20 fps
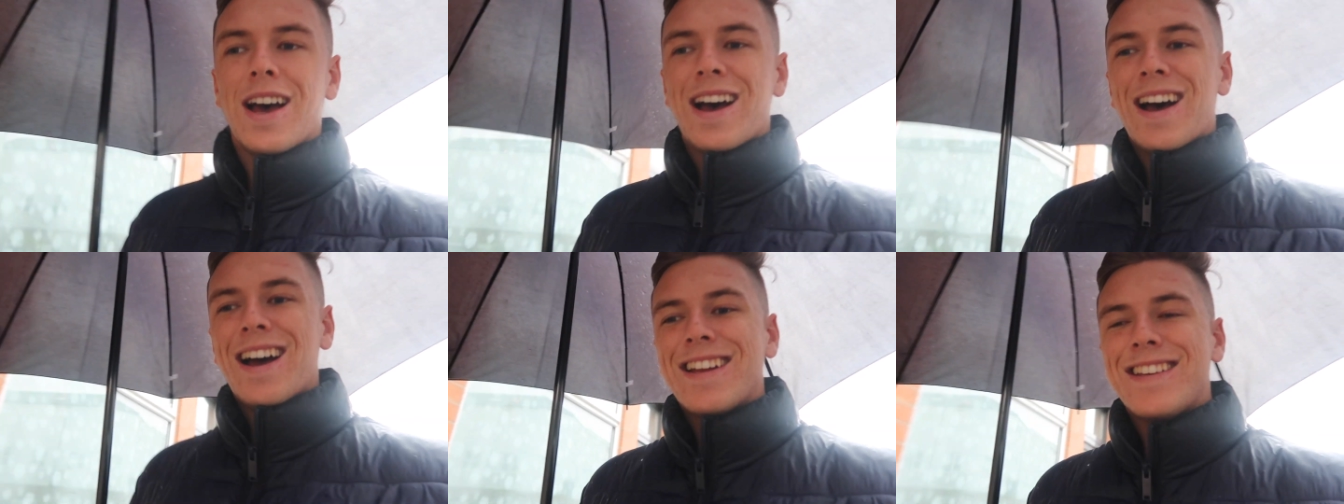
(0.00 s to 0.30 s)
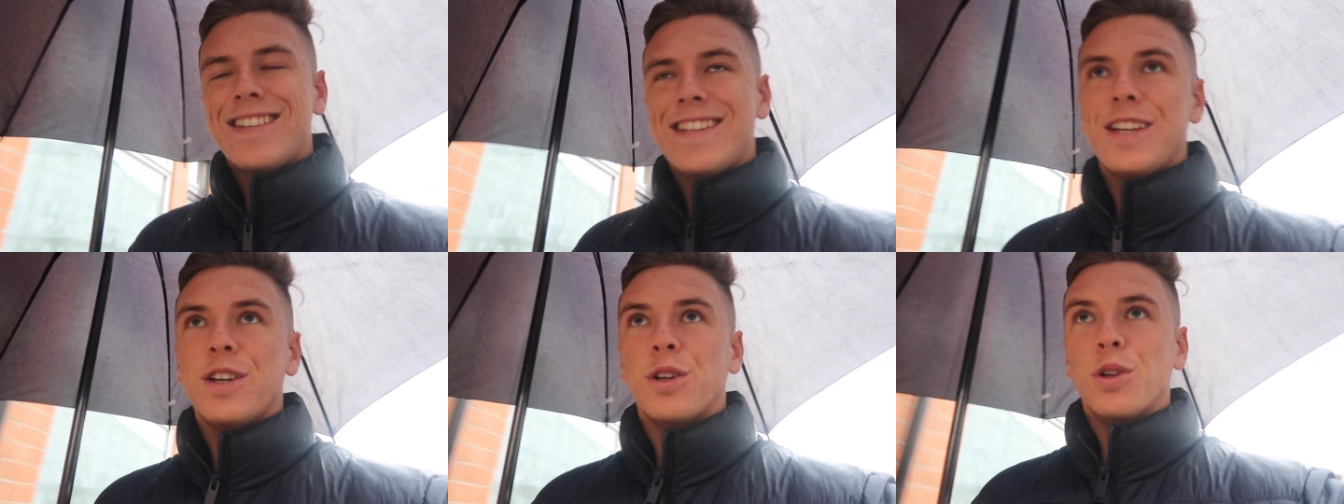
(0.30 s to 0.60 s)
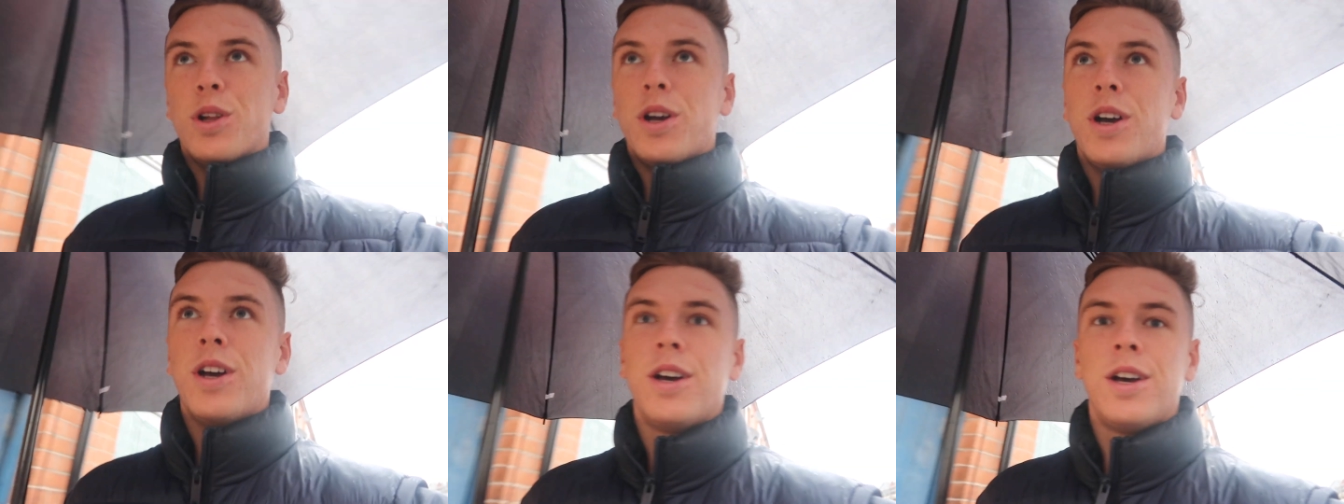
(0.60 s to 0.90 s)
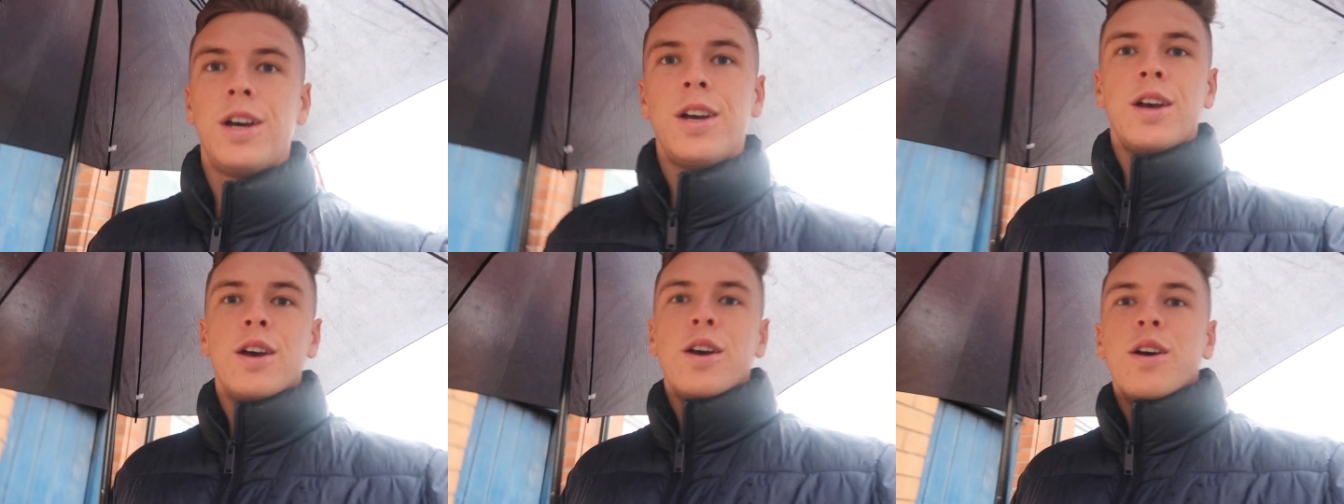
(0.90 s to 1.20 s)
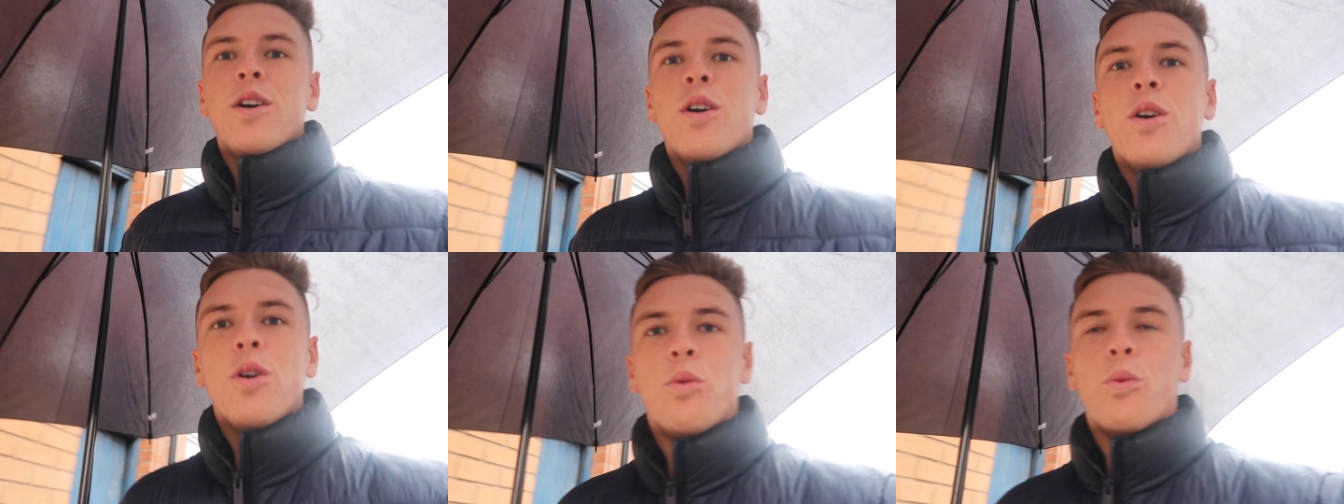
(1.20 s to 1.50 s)
ideal
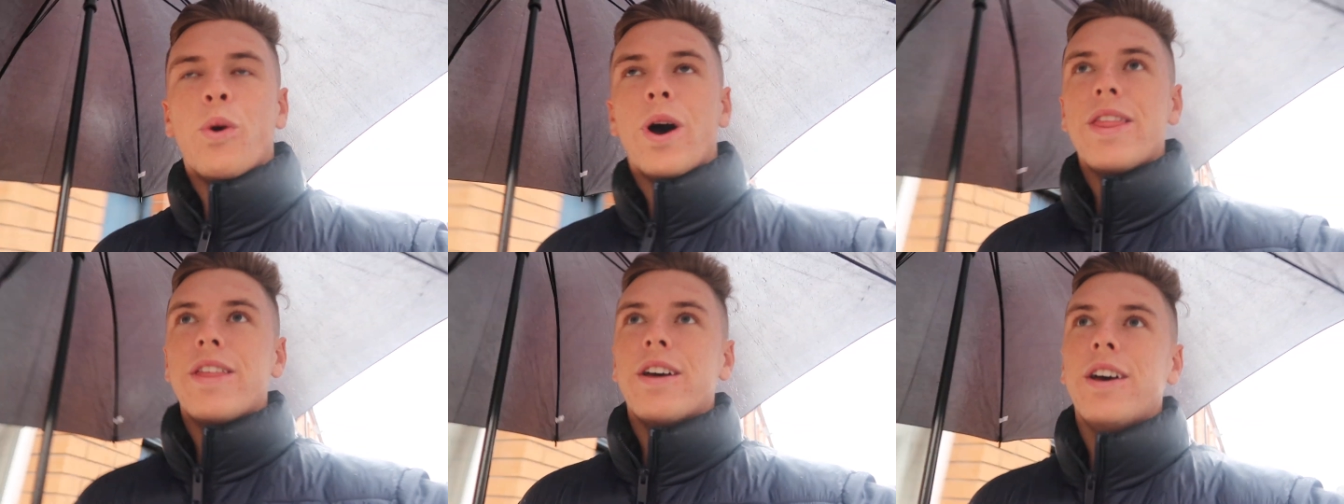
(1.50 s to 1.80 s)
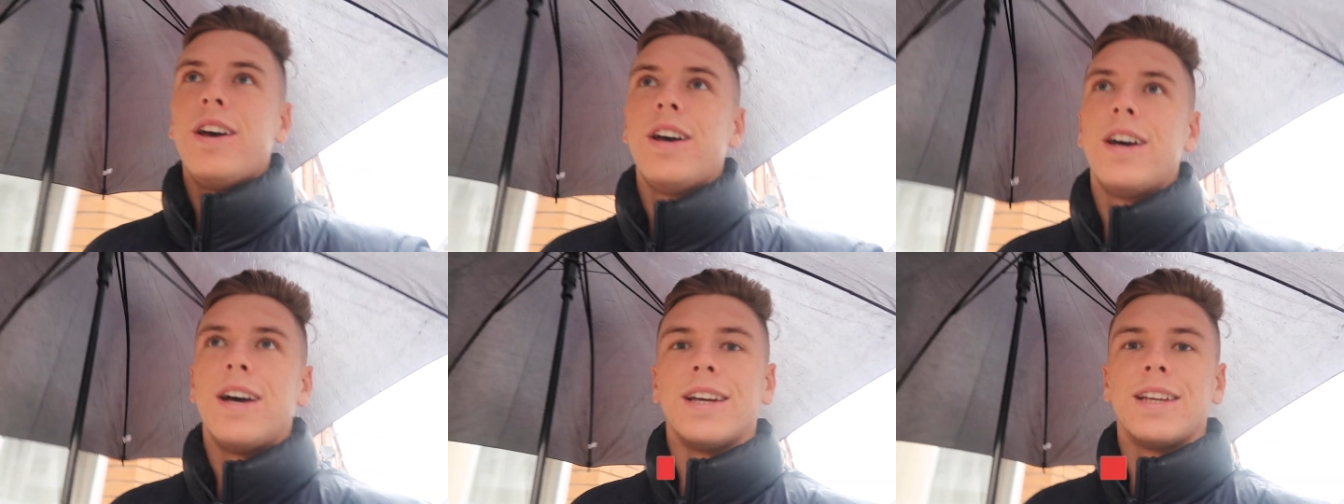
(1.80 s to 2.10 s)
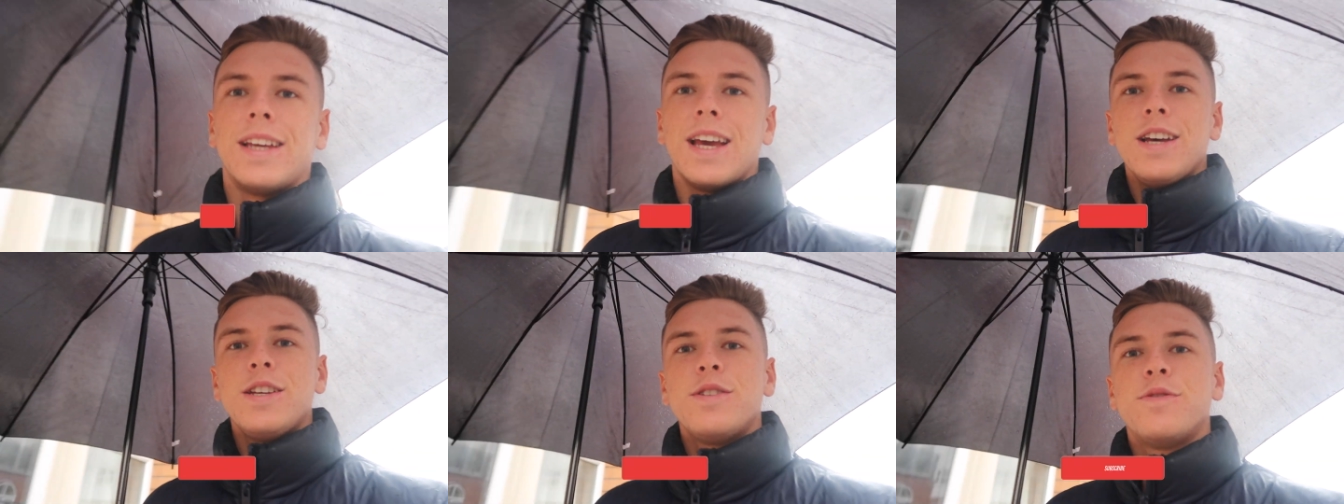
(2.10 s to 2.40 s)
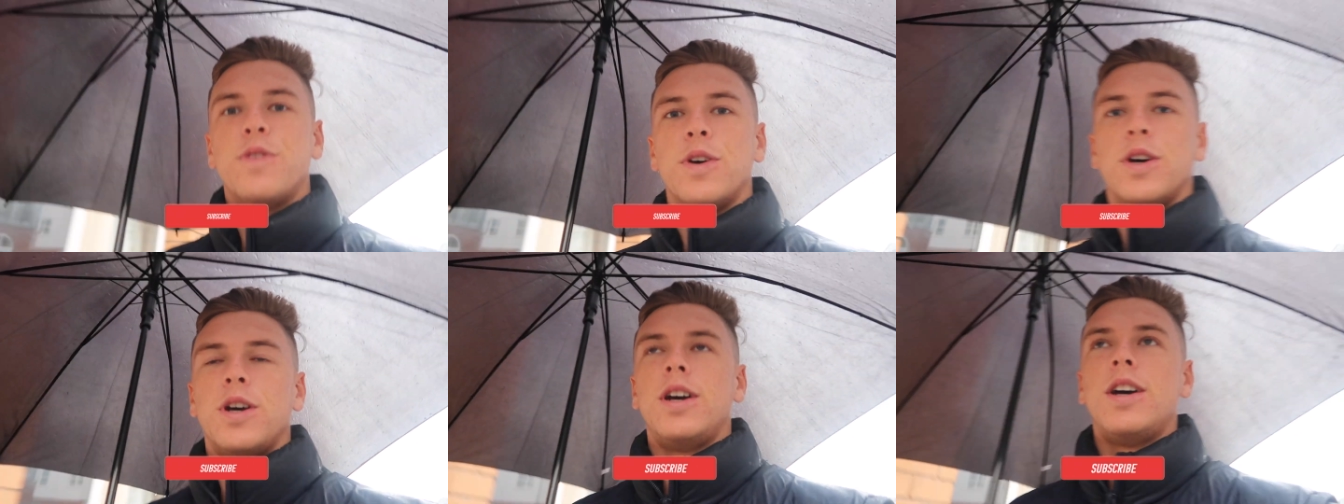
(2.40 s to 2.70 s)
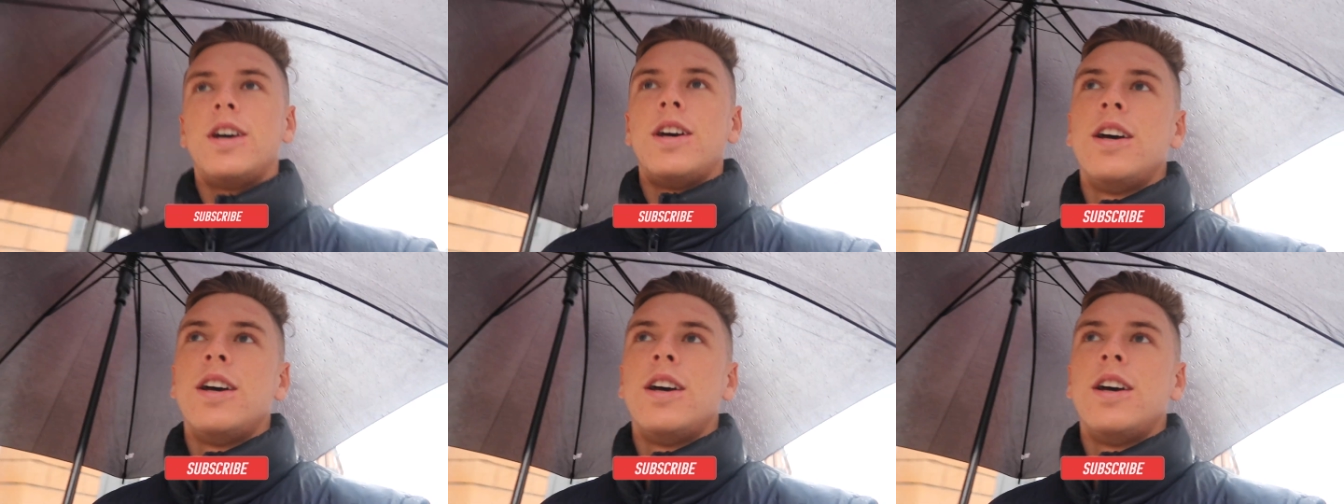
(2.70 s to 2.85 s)
weather, I guess, for